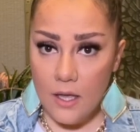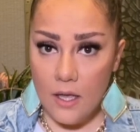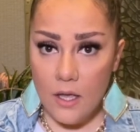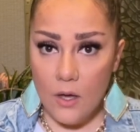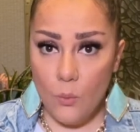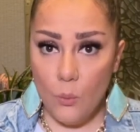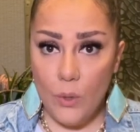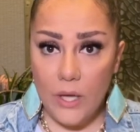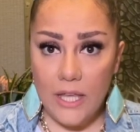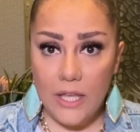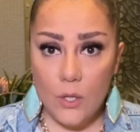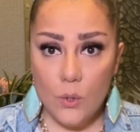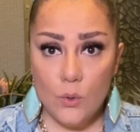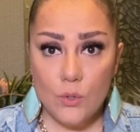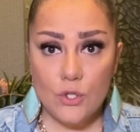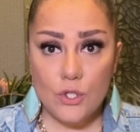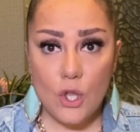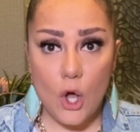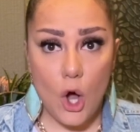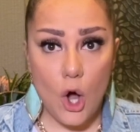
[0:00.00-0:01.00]
We
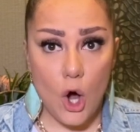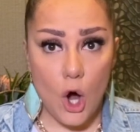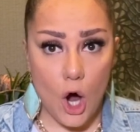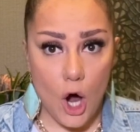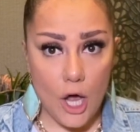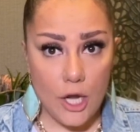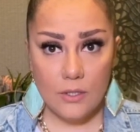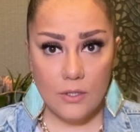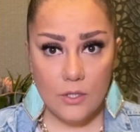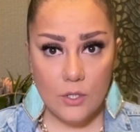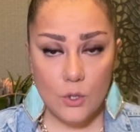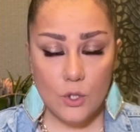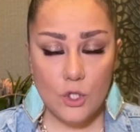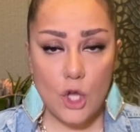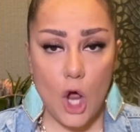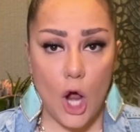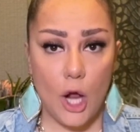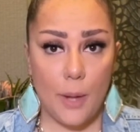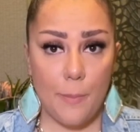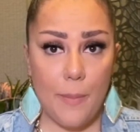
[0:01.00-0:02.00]
use on to
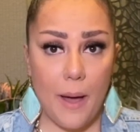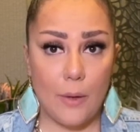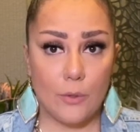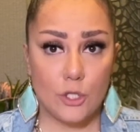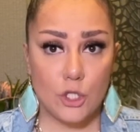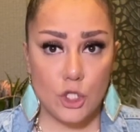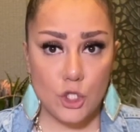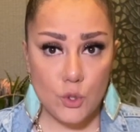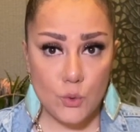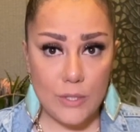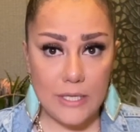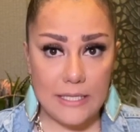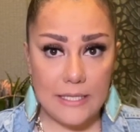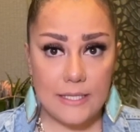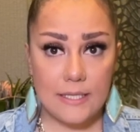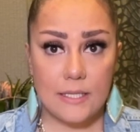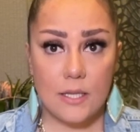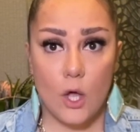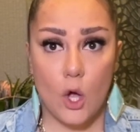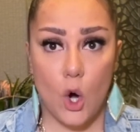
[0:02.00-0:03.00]
talk about
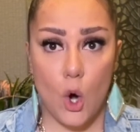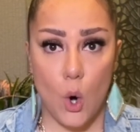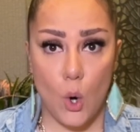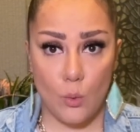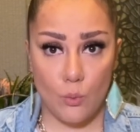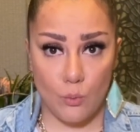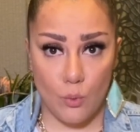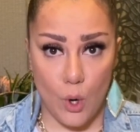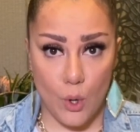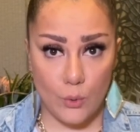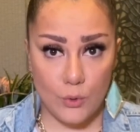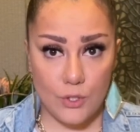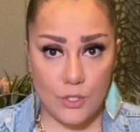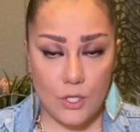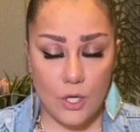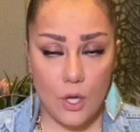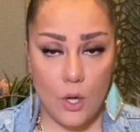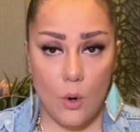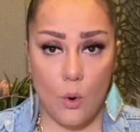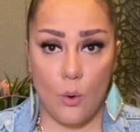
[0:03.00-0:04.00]
streets or roads
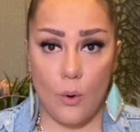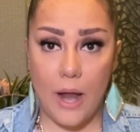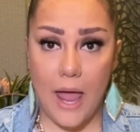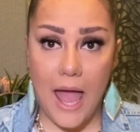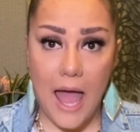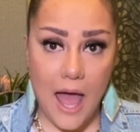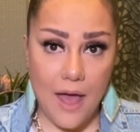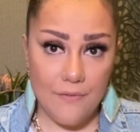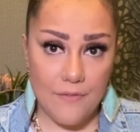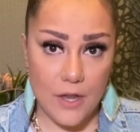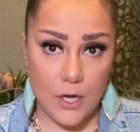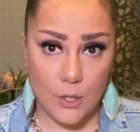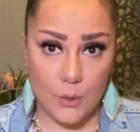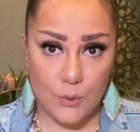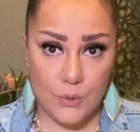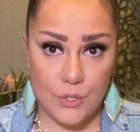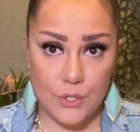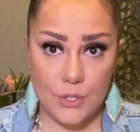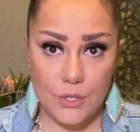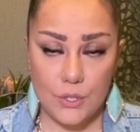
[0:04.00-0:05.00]
or
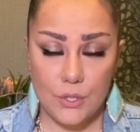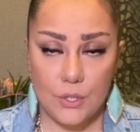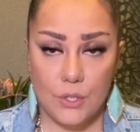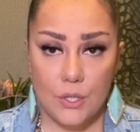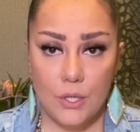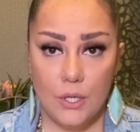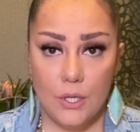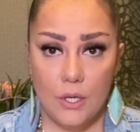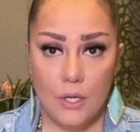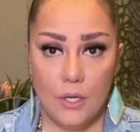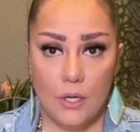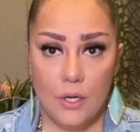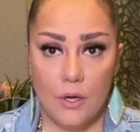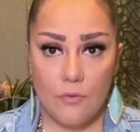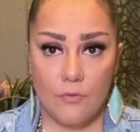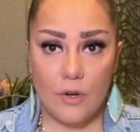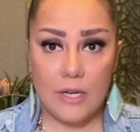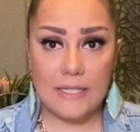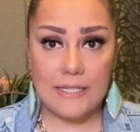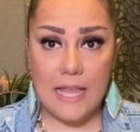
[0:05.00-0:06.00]
avenues.
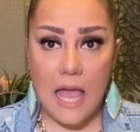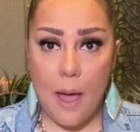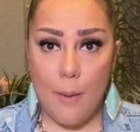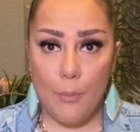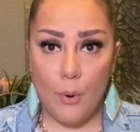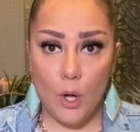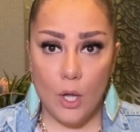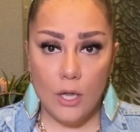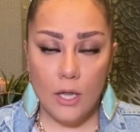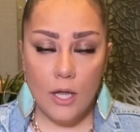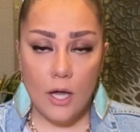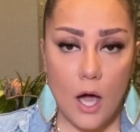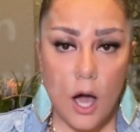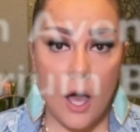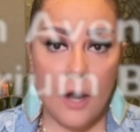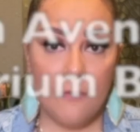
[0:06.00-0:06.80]
For example, on